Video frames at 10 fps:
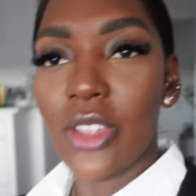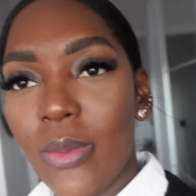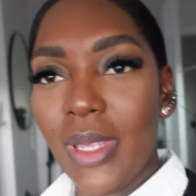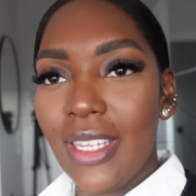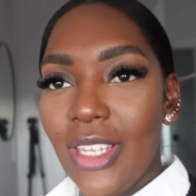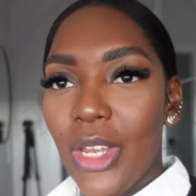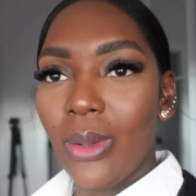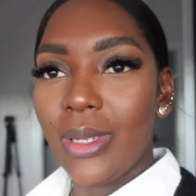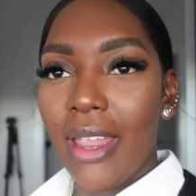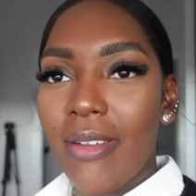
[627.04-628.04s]
saw me, you
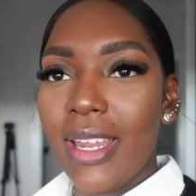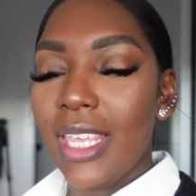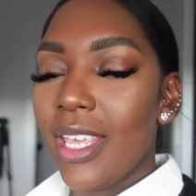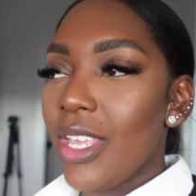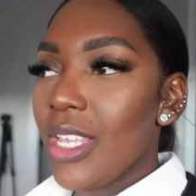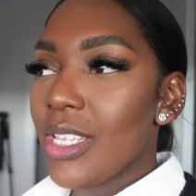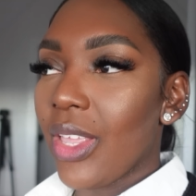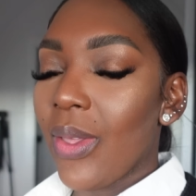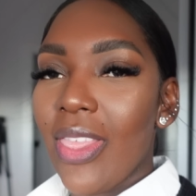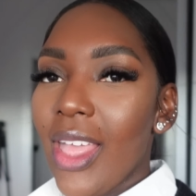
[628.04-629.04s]
know, get ready,
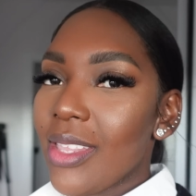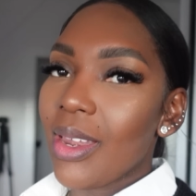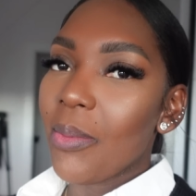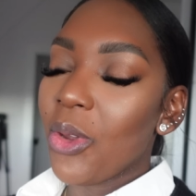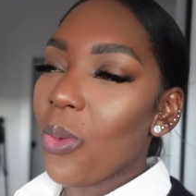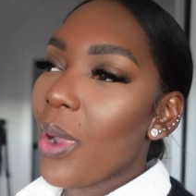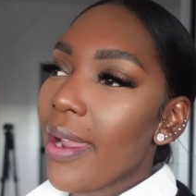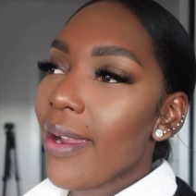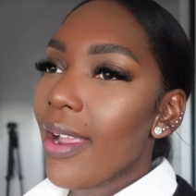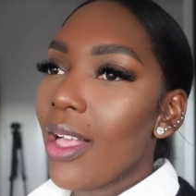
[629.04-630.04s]
so that's what I'm gonna
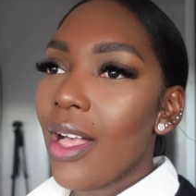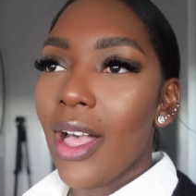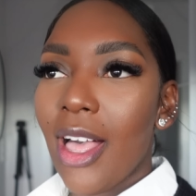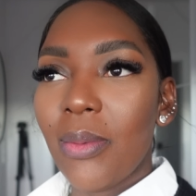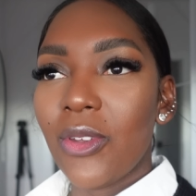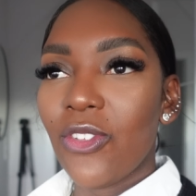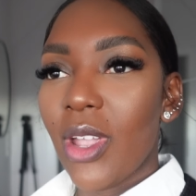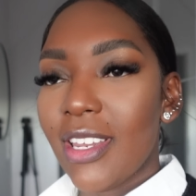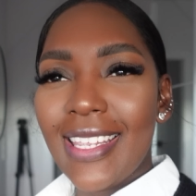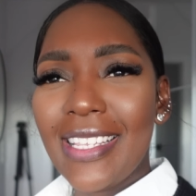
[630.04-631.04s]
wear. I'm gonna
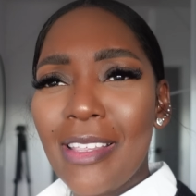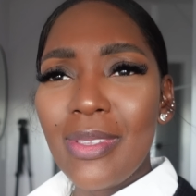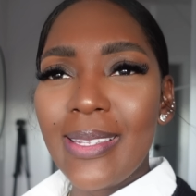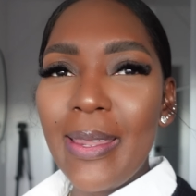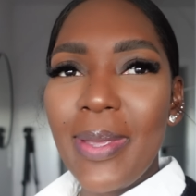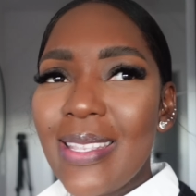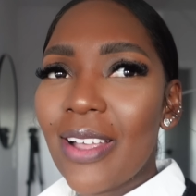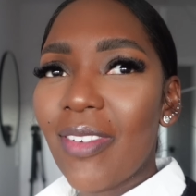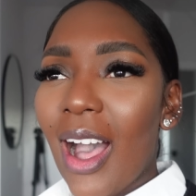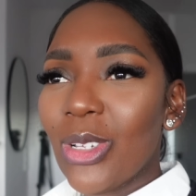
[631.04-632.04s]
try to take some snippets
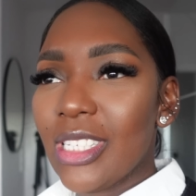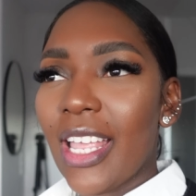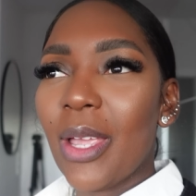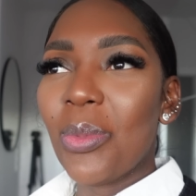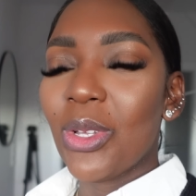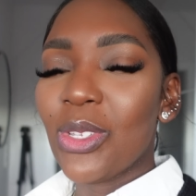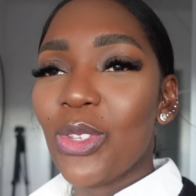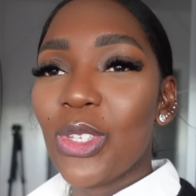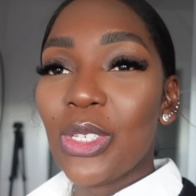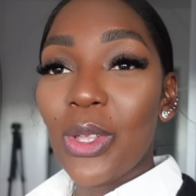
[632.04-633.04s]
of outside because
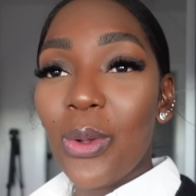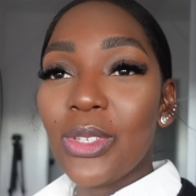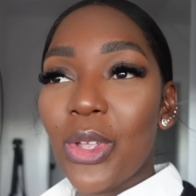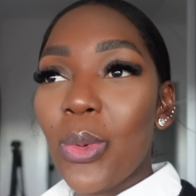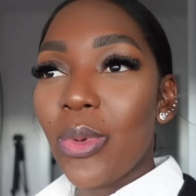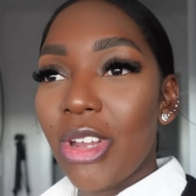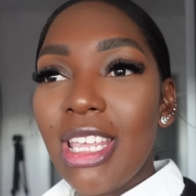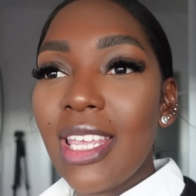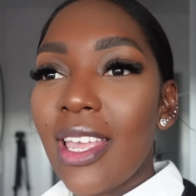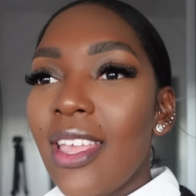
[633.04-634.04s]
it's so
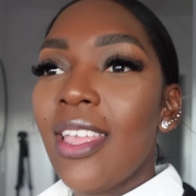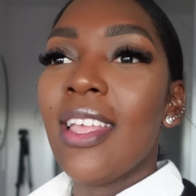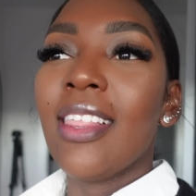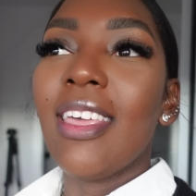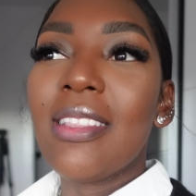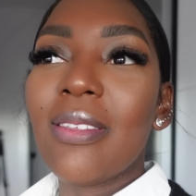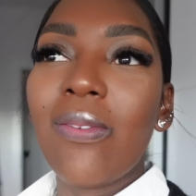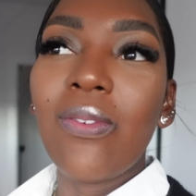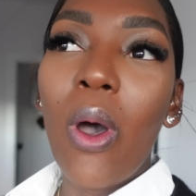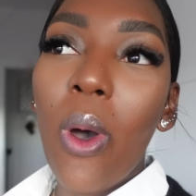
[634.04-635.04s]
pretty. It's
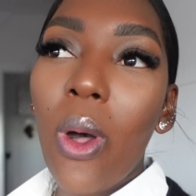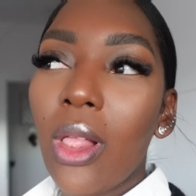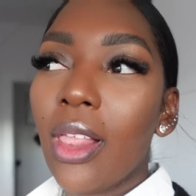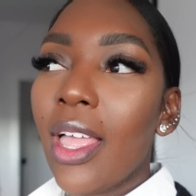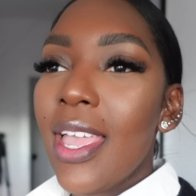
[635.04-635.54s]
fall,